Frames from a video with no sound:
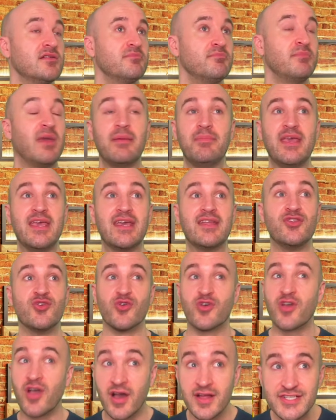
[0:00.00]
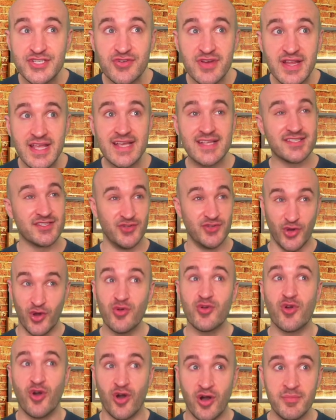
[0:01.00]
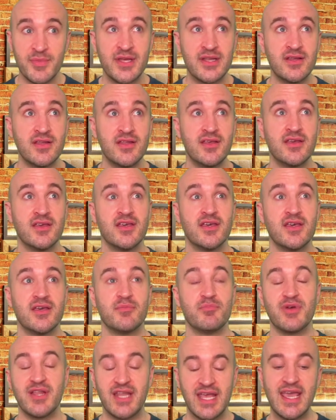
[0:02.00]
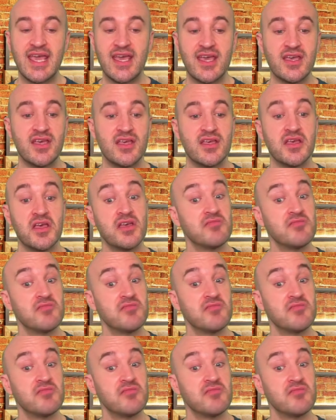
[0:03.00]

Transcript: Maybe in your country it's not common, but here